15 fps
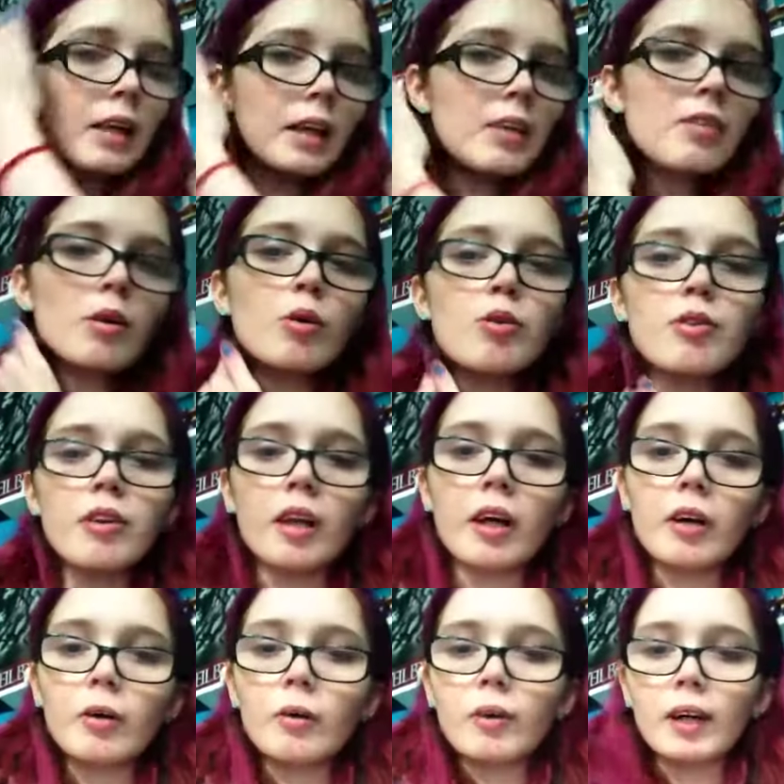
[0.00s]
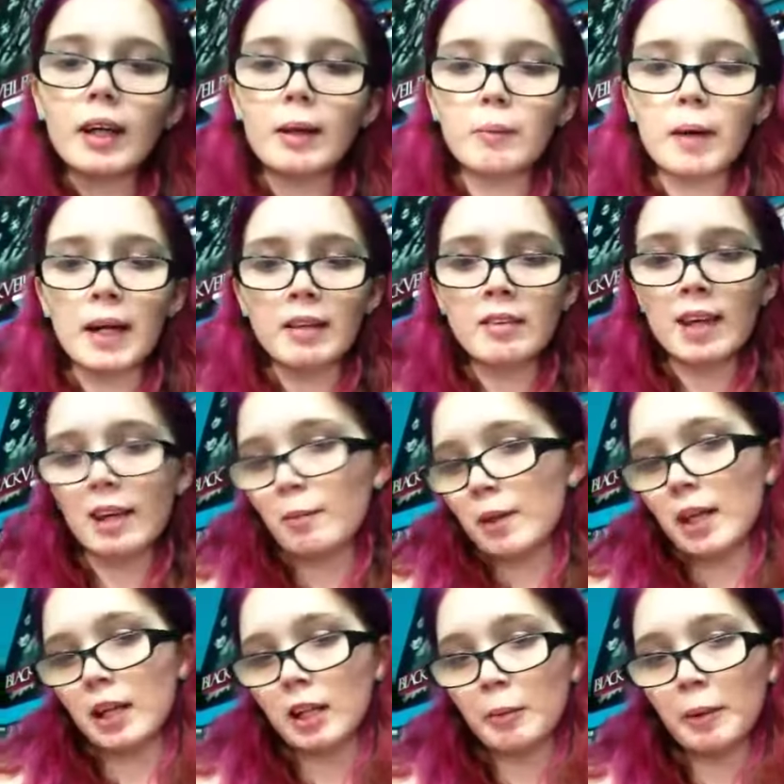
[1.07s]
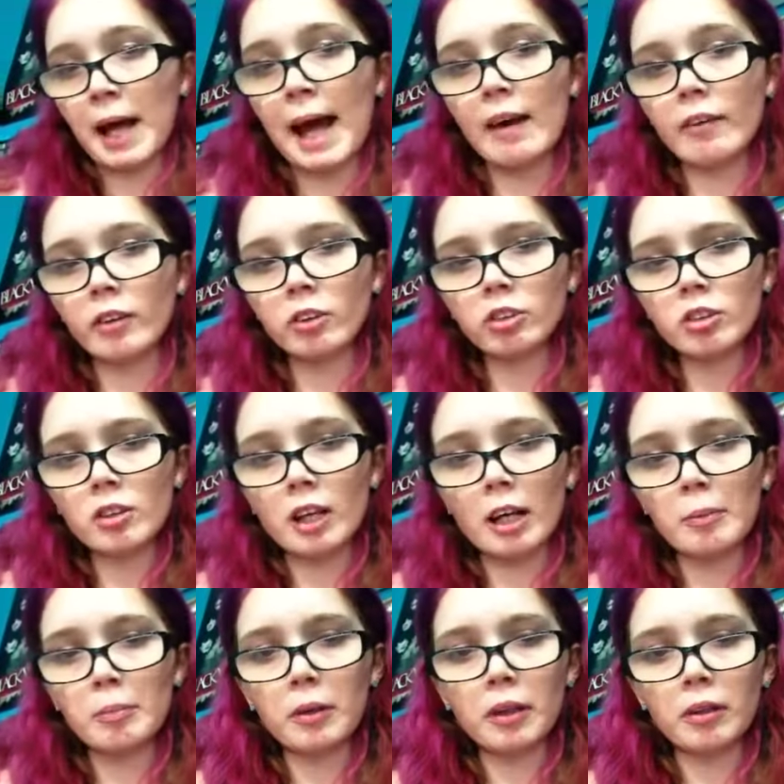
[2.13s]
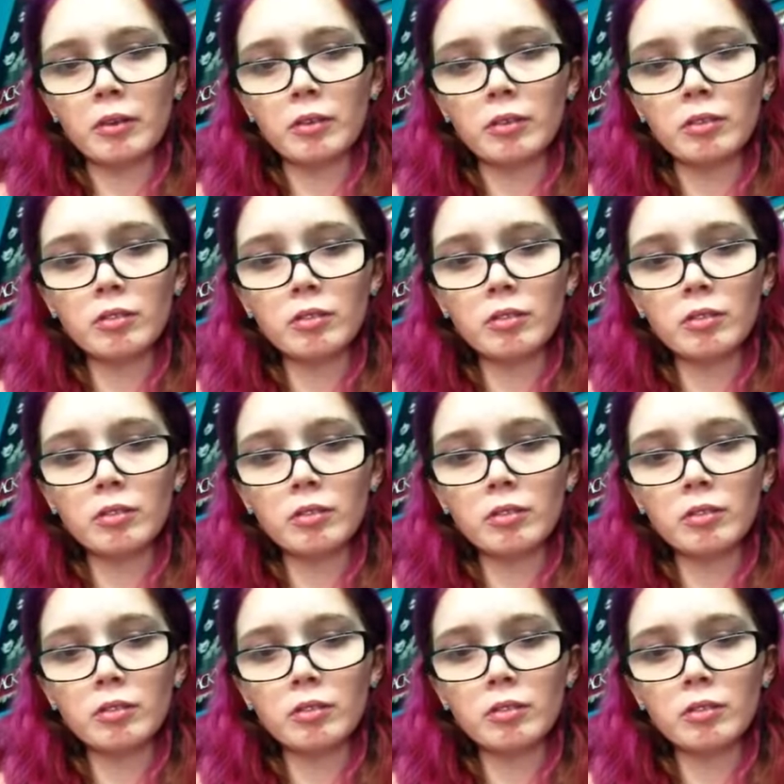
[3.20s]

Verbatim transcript: it's so slow, it might take me a couple hours just to upload,